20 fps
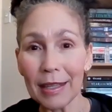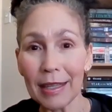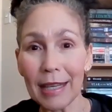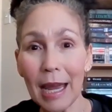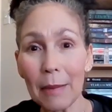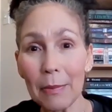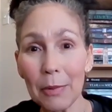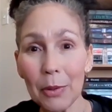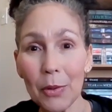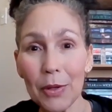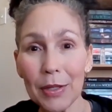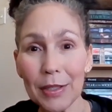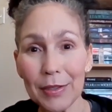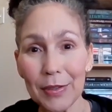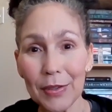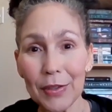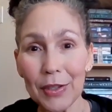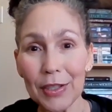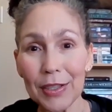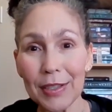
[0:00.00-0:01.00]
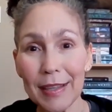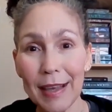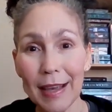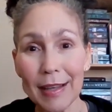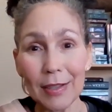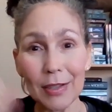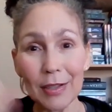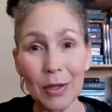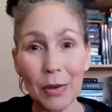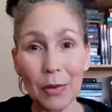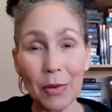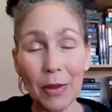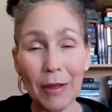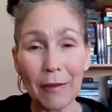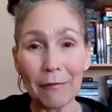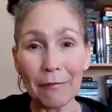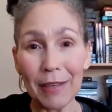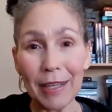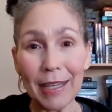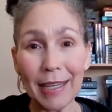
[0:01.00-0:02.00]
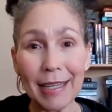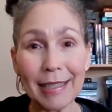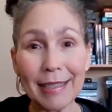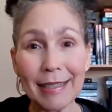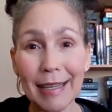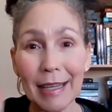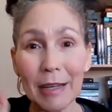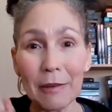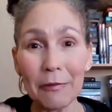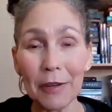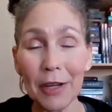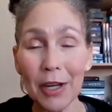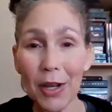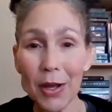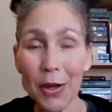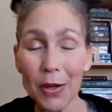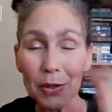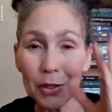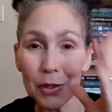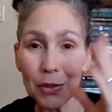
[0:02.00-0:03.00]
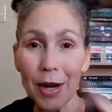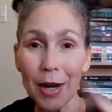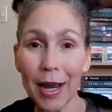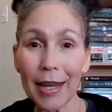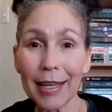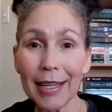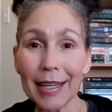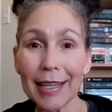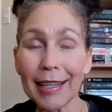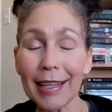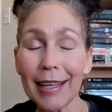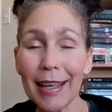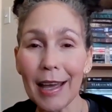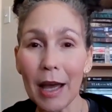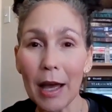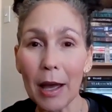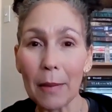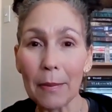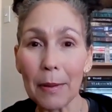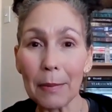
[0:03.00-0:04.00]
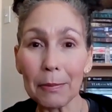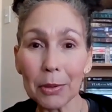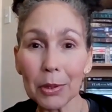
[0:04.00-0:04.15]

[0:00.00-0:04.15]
Capricorn is an earth sign. So Venus in Virgo, trining um,